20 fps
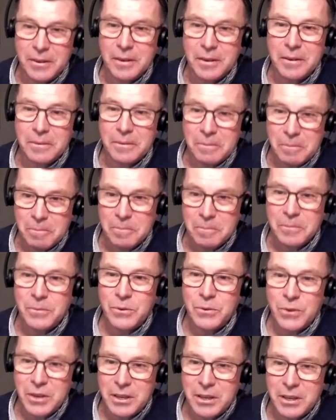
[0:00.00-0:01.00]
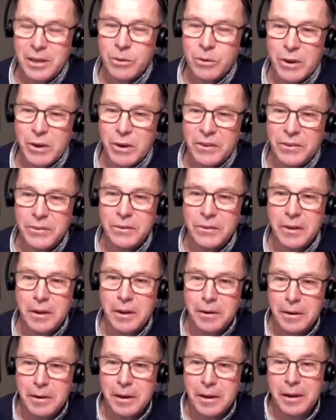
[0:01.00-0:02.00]
a tricky
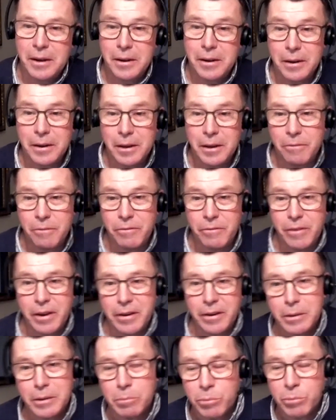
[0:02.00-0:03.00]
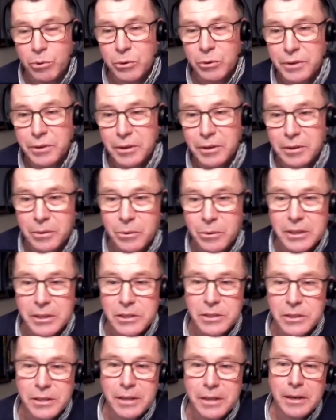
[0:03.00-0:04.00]
question and a very important
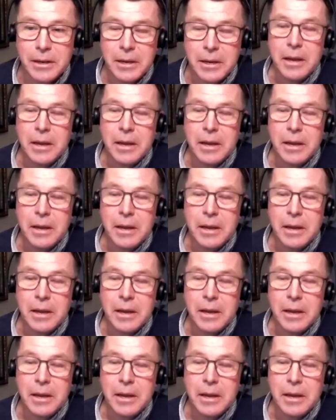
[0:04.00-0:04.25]
question,